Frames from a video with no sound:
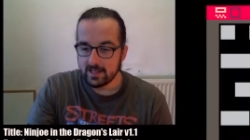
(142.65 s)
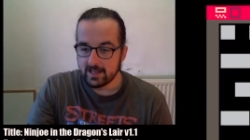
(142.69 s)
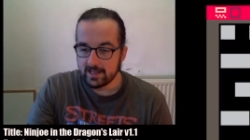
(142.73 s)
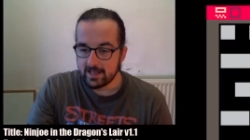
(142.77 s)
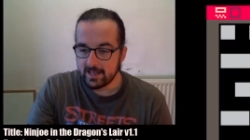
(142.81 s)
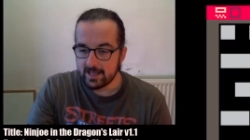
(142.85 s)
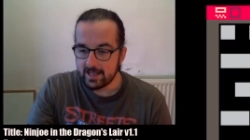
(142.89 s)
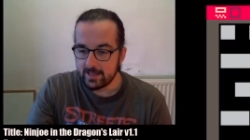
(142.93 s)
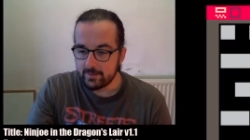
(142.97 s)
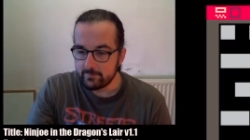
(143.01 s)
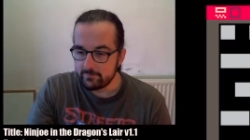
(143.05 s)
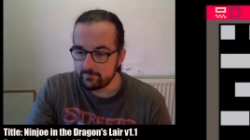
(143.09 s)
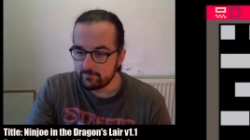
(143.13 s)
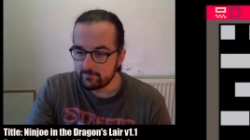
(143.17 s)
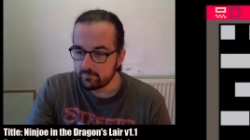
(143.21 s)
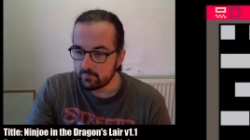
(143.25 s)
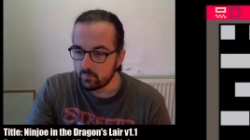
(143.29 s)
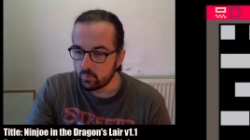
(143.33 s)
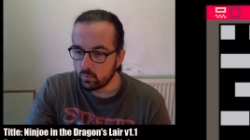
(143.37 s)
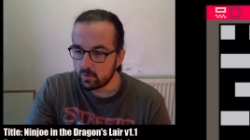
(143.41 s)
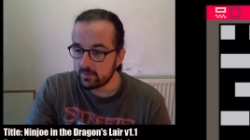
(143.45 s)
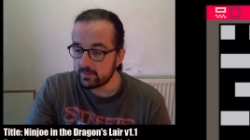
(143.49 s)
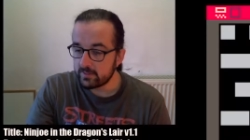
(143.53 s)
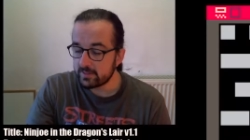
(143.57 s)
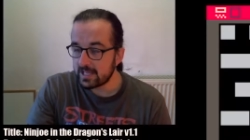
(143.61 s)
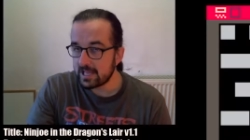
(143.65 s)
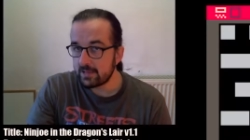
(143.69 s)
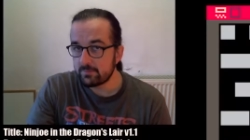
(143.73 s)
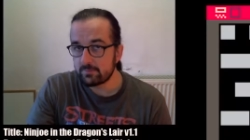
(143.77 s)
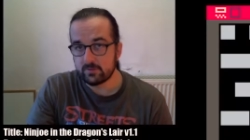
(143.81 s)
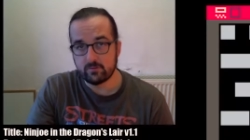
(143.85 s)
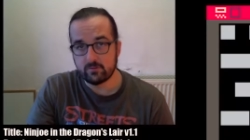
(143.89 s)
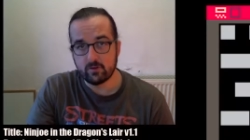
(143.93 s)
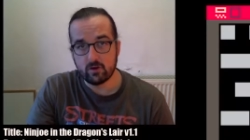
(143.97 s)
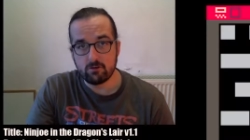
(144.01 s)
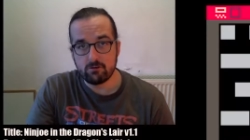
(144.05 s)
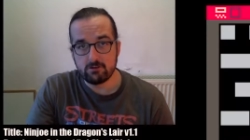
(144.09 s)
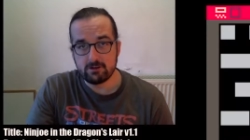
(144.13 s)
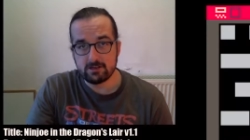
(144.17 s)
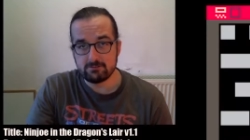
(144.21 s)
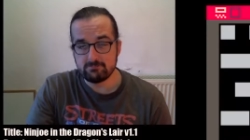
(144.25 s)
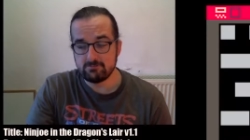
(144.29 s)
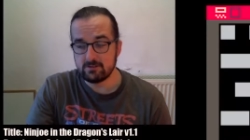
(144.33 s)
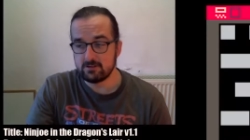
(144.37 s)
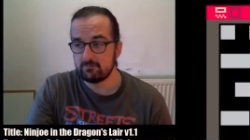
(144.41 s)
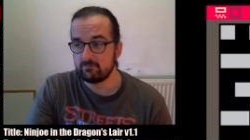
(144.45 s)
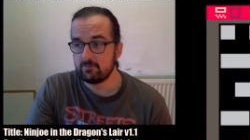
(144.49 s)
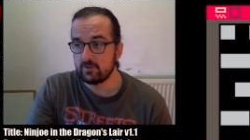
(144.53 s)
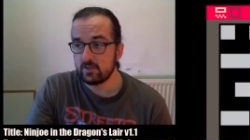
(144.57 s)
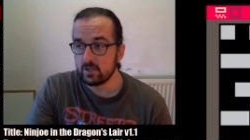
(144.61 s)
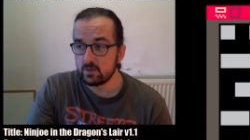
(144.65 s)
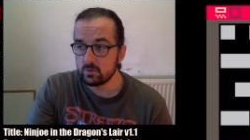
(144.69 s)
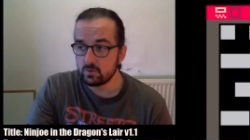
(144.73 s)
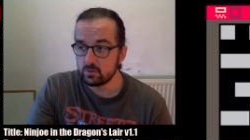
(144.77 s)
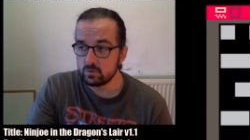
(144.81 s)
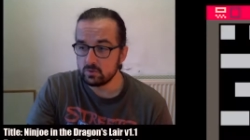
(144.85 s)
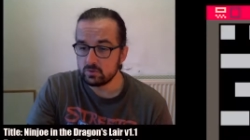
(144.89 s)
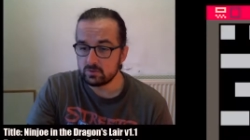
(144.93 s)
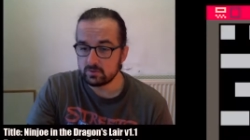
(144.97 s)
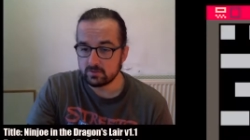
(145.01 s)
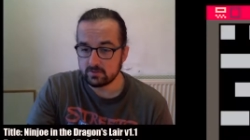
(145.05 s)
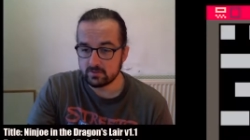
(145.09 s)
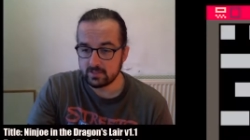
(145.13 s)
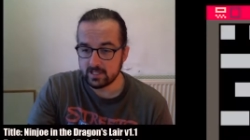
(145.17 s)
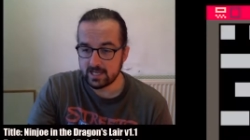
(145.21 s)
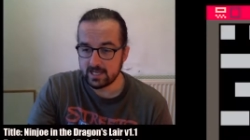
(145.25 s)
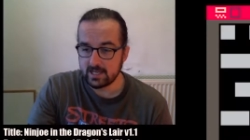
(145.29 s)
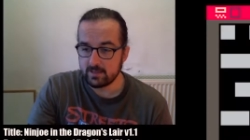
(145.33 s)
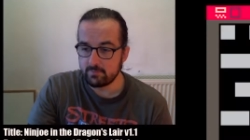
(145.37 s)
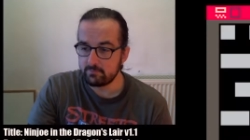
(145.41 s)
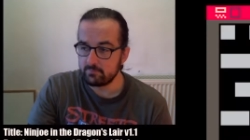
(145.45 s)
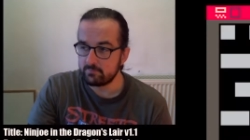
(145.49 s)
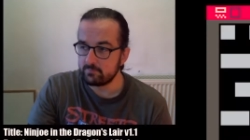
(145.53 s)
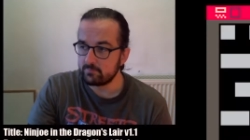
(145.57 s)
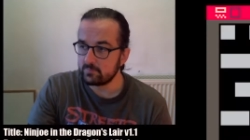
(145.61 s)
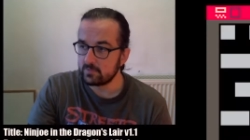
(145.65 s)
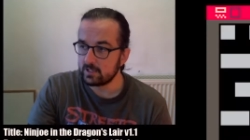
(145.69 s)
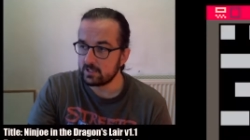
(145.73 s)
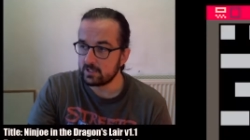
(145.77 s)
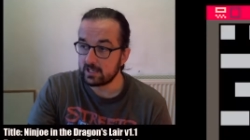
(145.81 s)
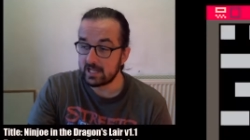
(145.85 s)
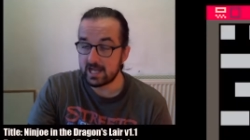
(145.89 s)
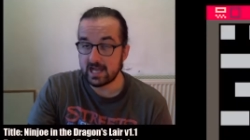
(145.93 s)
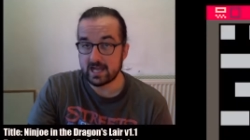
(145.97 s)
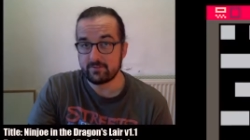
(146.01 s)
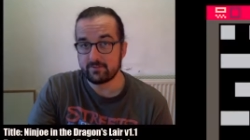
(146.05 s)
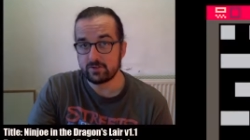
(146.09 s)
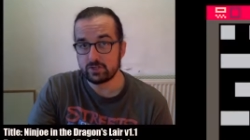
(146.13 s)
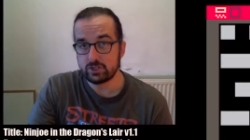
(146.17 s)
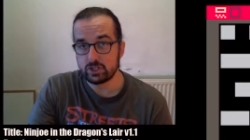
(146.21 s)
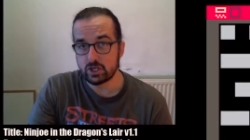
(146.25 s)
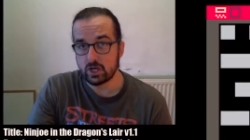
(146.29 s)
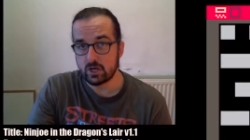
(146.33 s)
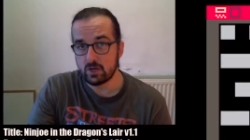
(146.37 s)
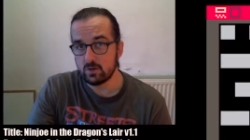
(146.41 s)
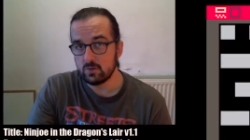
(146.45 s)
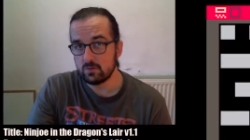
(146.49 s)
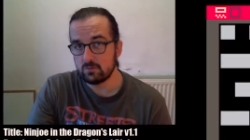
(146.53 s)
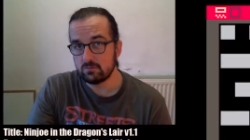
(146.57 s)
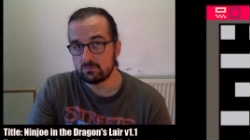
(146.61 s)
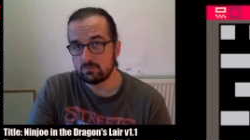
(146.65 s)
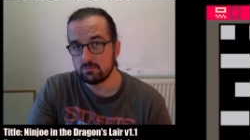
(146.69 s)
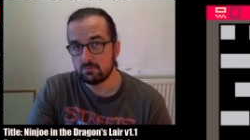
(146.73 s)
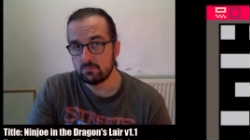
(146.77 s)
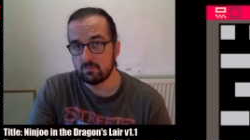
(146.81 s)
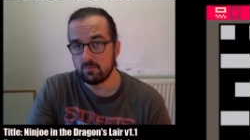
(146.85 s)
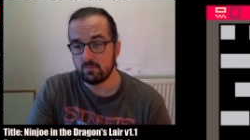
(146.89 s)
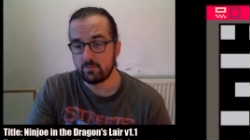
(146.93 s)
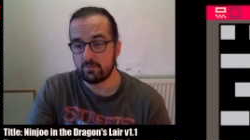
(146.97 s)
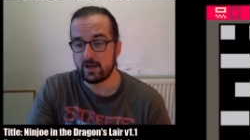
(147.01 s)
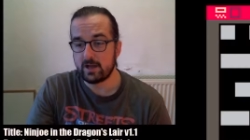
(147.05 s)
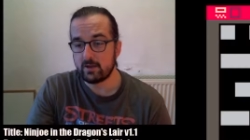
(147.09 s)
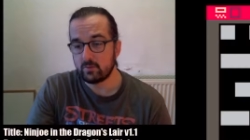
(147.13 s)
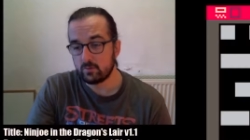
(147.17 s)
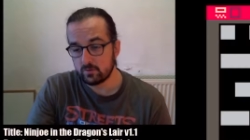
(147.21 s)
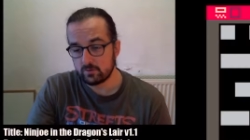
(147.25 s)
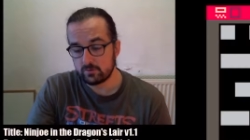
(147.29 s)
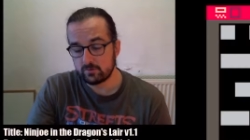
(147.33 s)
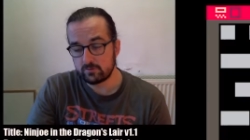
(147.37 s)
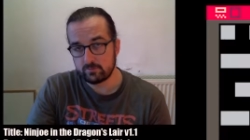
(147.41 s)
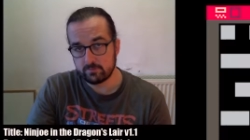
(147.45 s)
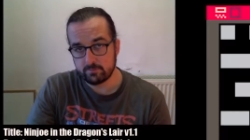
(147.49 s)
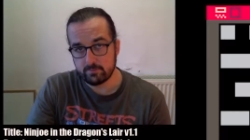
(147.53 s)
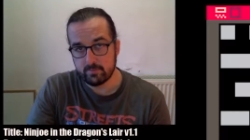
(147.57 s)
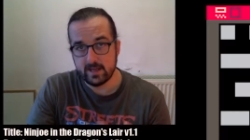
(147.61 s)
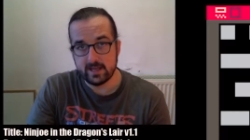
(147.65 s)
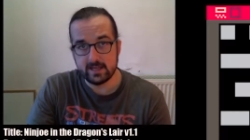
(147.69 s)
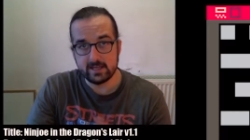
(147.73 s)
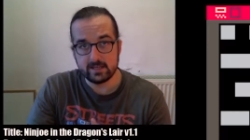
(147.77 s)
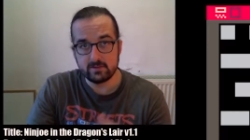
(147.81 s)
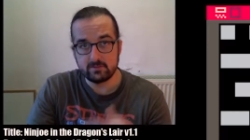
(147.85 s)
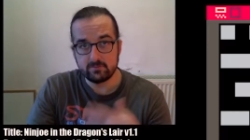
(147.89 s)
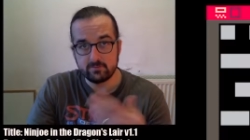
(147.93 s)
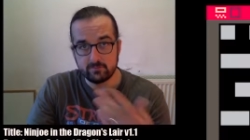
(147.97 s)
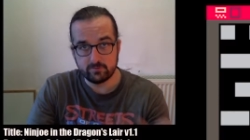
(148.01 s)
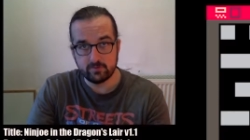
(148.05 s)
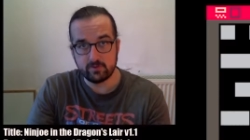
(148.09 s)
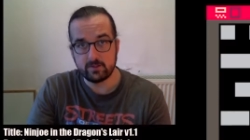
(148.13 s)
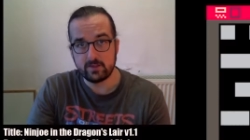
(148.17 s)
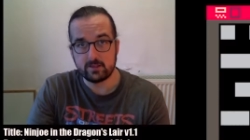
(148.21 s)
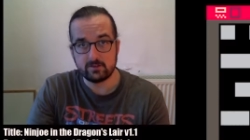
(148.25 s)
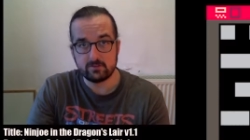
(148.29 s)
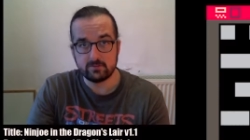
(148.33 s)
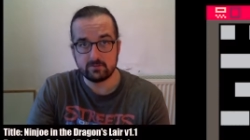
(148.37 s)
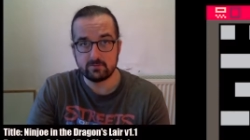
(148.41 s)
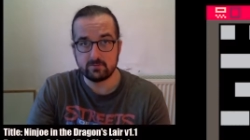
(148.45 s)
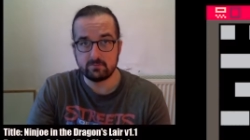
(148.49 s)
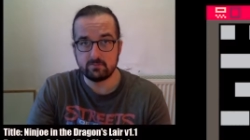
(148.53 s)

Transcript: One of the games I've already reviewed, Lava Joe, that was made for this